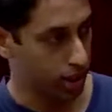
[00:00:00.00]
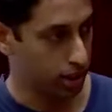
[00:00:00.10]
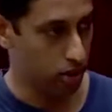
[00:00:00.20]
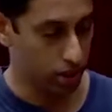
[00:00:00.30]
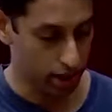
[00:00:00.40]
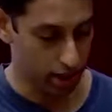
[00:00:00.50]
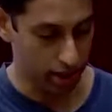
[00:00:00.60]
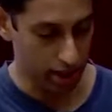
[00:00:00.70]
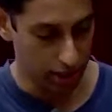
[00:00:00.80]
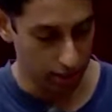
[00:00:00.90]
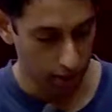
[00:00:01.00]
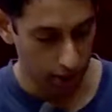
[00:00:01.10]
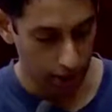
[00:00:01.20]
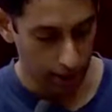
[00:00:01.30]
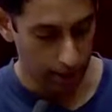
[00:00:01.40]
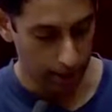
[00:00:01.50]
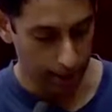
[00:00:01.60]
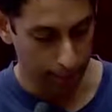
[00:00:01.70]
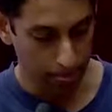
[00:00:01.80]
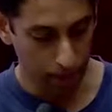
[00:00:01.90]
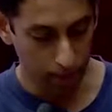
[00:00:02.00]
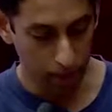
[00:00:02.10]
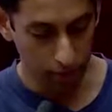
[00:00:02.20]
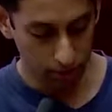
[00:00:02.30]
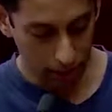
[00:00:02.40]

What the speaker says: a joint initiative. Apart from